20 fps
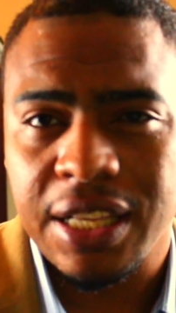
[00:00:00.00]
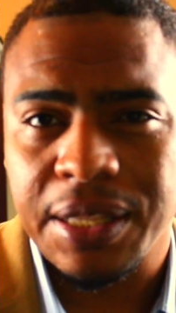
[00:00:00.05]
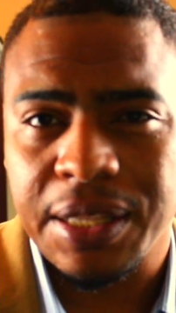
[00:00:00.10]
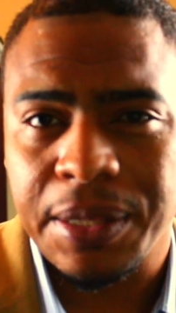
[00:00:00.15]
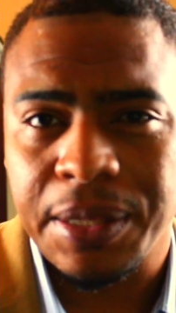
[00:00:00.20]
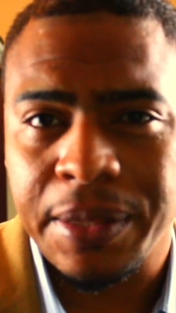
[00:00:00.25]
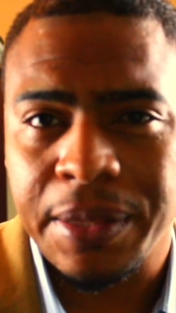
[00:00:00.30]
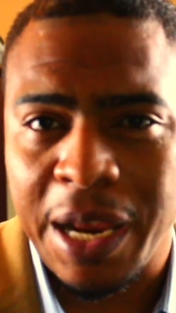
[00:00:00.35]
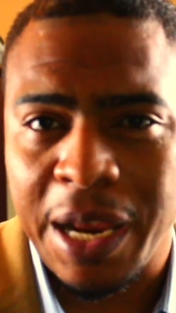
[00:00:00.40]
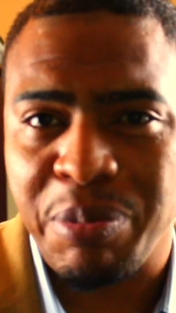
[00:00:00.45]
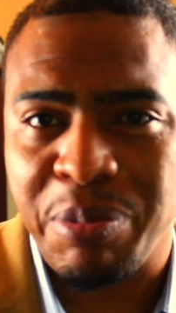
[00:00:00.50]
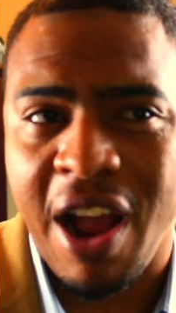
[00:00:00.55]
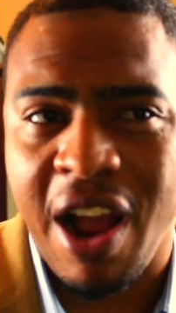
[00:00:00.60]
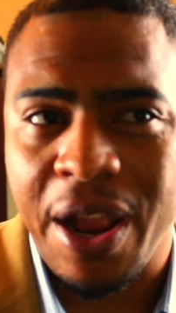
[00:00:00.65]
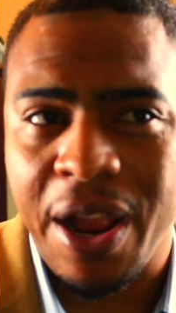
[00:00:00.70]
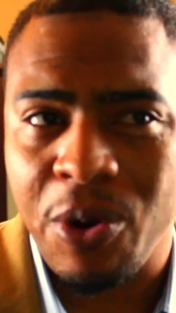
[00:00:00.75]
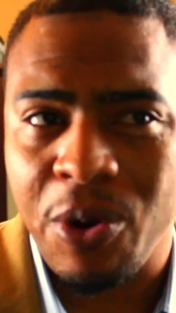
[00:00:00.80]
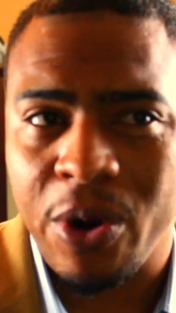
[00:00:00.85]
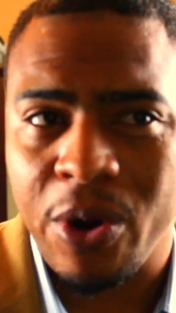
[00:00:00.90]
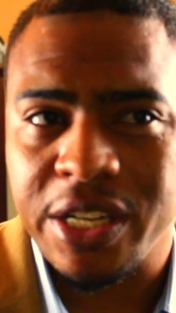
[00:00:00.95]
their
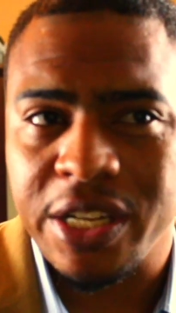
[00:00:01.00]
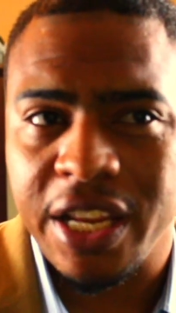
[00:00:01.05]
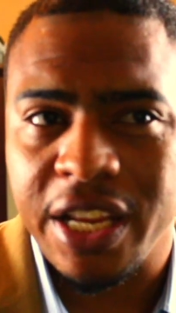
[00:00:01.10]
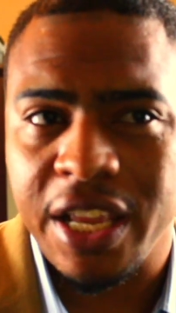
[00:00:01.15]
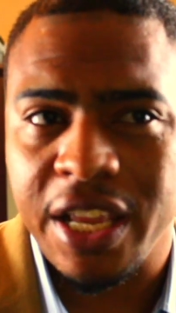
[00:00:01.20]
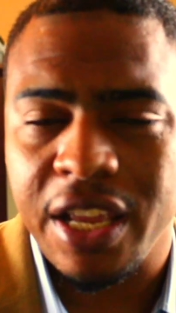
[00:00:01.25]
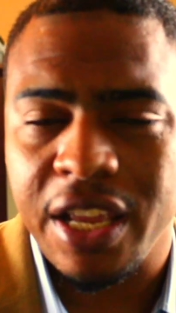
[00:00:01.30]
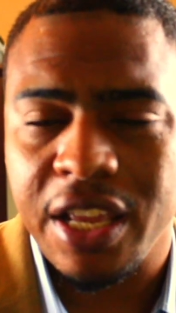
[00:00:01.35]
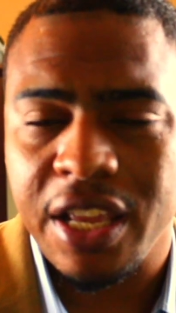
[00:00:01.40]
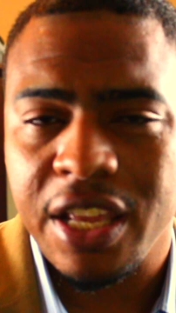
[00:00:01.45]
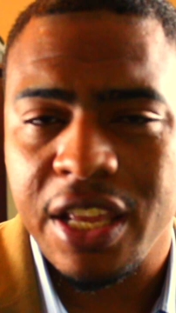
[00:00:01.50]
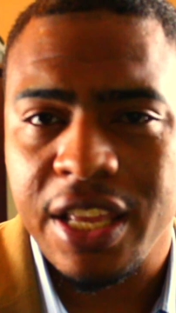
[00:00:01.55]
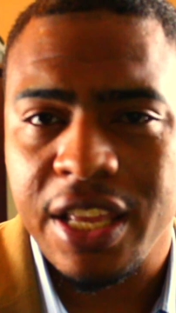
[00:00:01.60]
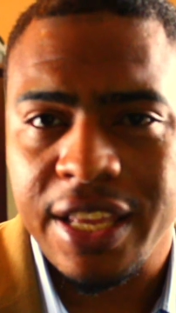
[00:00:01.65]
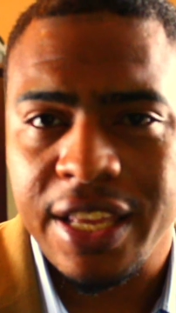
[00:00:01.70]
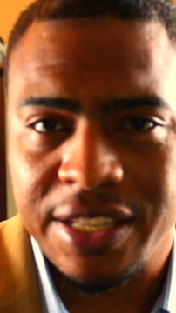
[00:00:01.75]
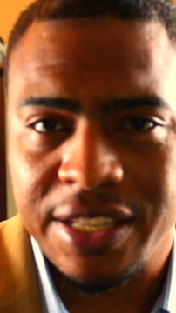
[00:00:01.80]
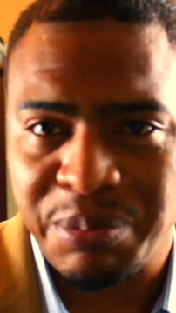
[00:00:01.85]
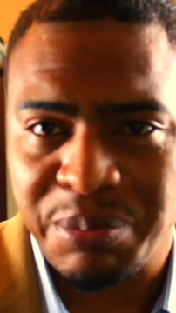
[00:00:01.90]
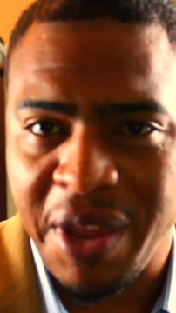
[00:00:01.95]
priority
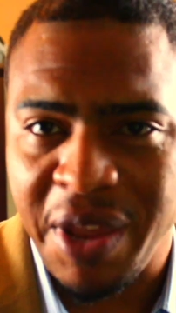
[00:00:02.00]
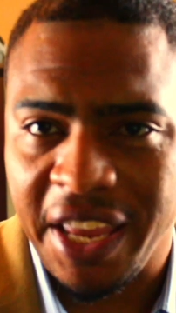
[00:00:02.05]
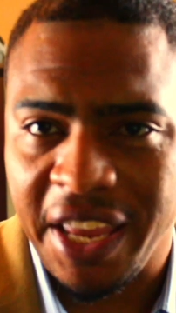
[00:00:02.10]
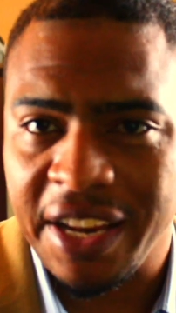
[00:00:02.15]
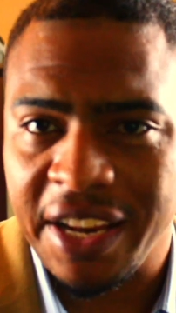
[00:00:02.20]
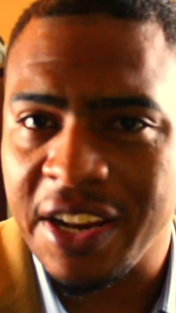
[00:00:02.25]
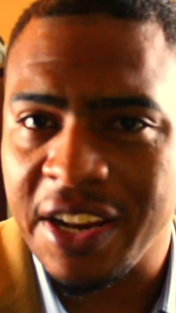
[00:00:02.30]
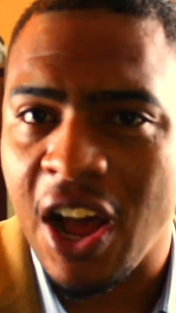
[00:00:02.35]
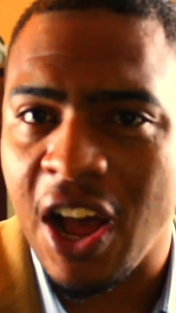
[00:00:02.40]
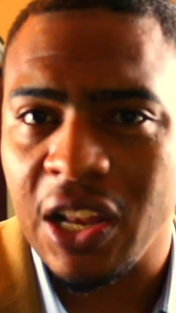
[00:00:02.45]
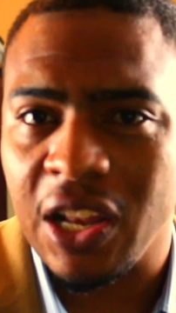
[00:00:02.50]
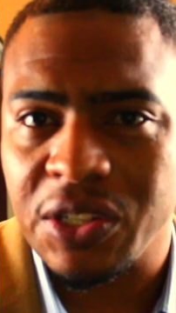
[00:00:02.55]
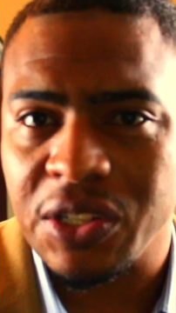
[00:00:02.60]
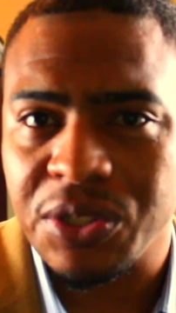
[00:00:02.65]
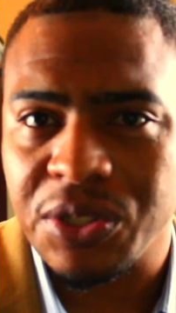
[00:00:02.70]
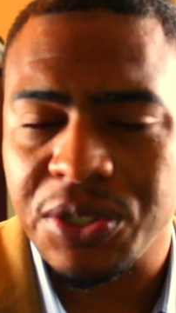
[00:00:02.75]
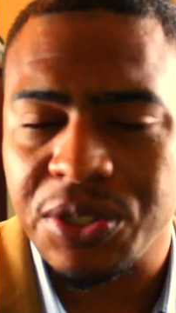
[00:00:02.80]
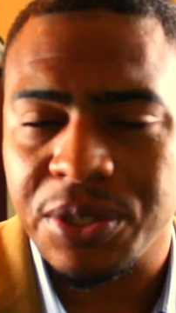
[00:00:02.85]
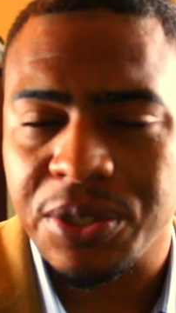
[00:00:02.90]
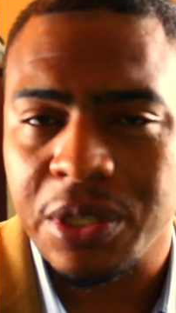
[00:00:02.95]
is making
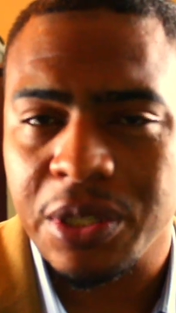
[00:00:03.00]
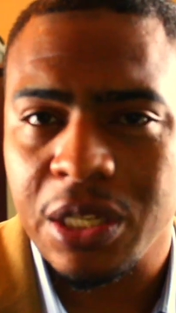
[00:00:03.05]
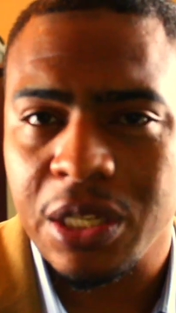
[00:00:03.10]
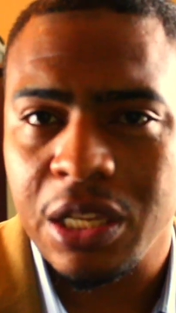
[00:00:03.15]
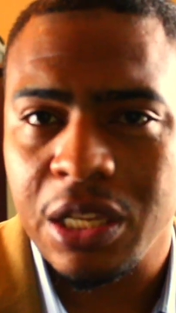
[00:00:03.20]
dollars.